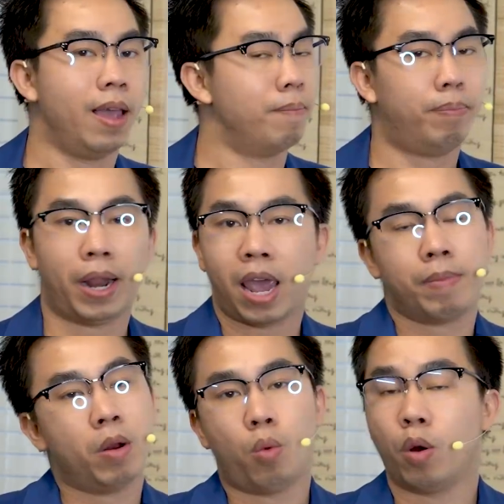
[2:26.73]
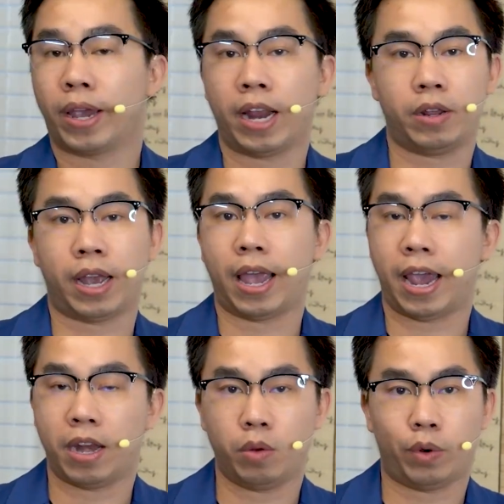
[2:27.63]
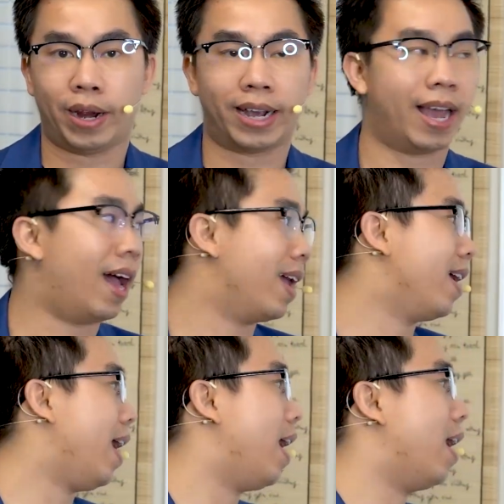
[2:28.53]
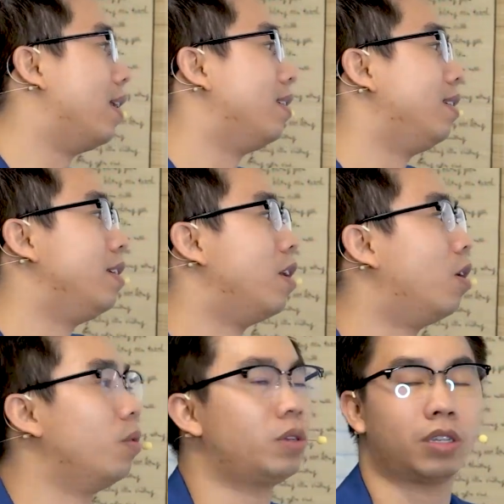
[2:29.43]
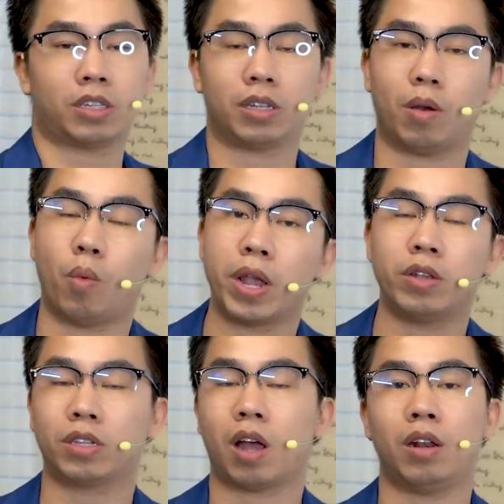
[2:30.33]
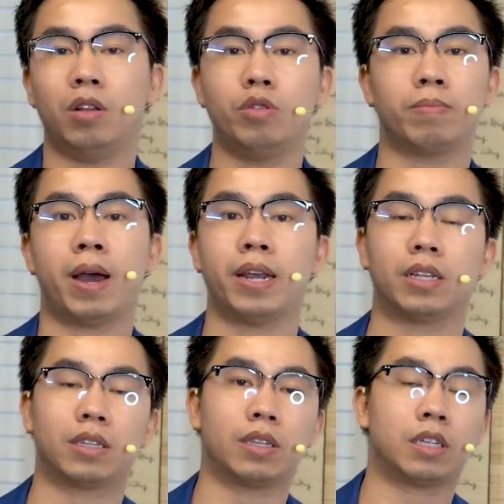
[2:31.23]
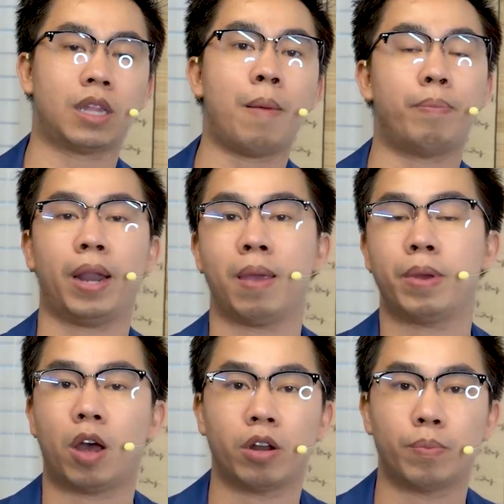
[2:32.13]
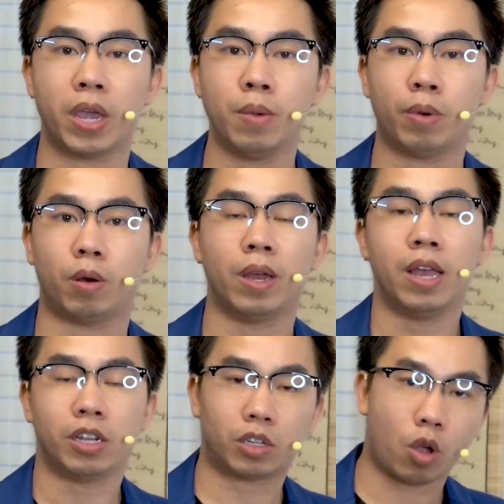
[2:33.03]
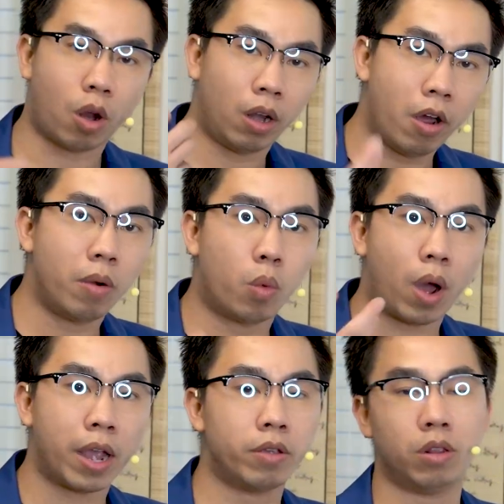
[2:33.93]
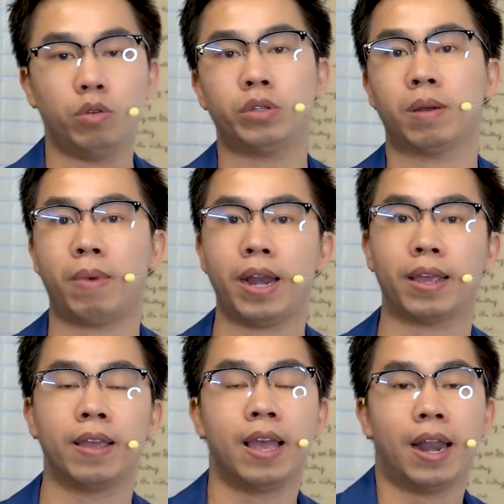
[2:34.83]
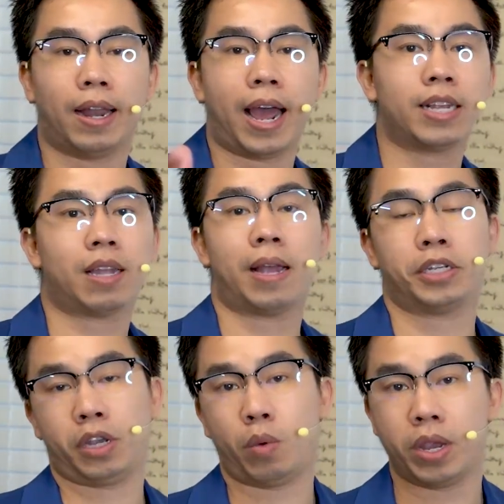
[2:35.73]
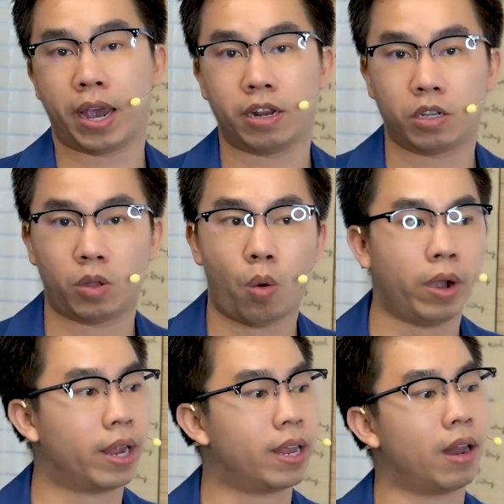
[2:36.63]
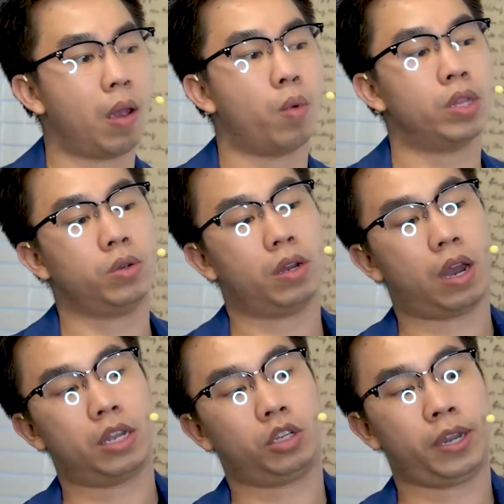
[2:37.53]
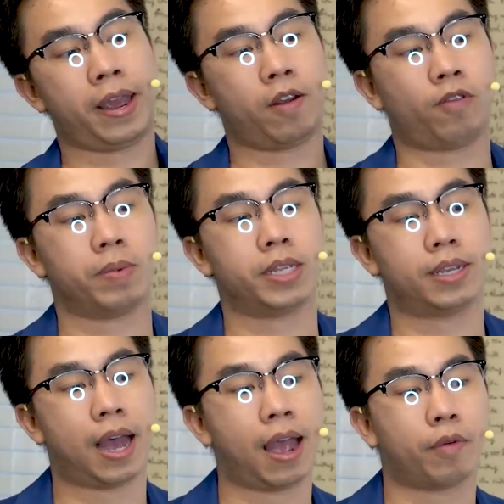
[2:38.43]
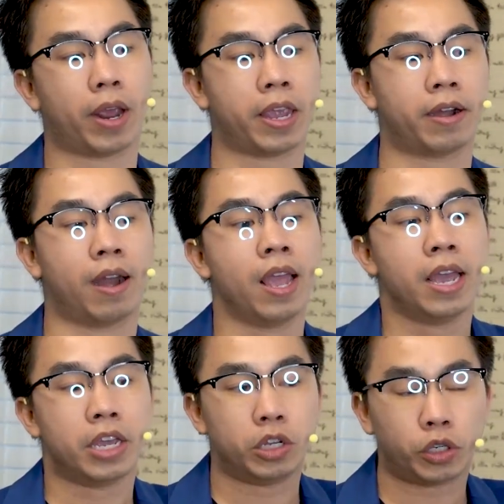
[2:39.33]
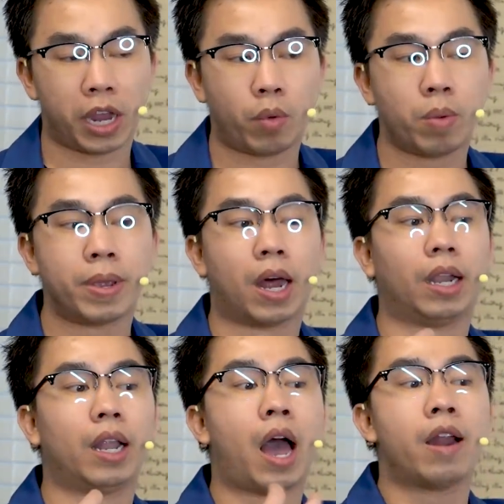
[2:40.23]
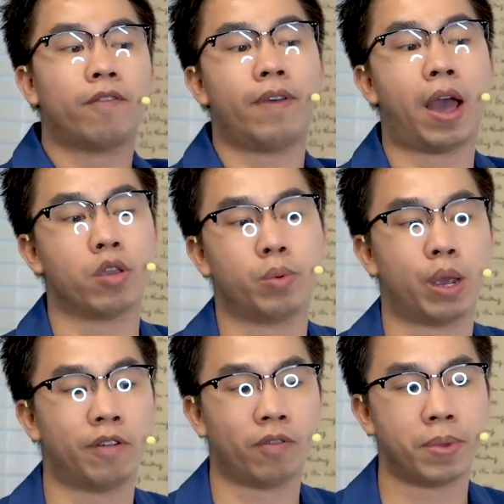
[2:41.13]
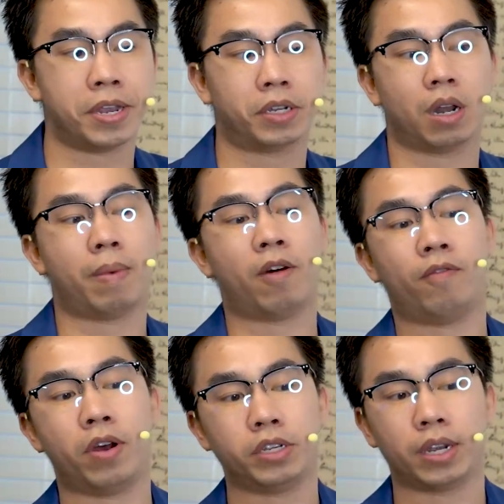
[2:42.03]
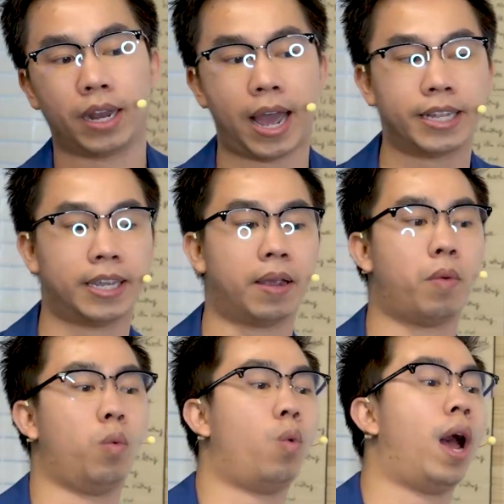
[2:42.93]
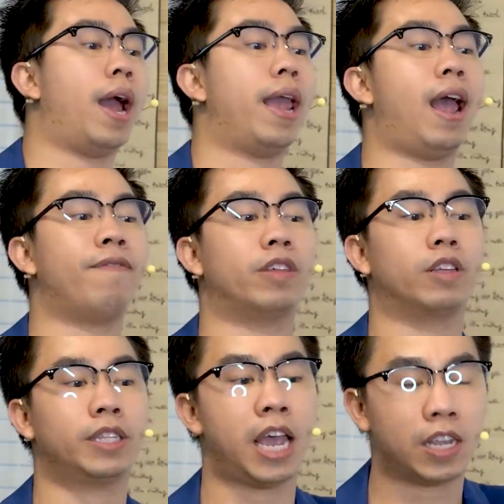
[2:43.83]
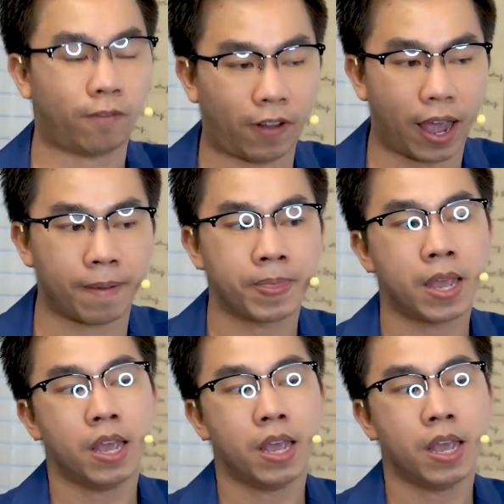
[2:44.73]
Blaming won't get you guys anywhere, guy, and, you know, when you start lose money, stop blaming other people. Start learn why you lose the money. Last time I shared with you guys a story. You know, I went to a, a channel from this guy right here. He shared with me a lot of valuable information about Virgin Galactic, why after the test flight,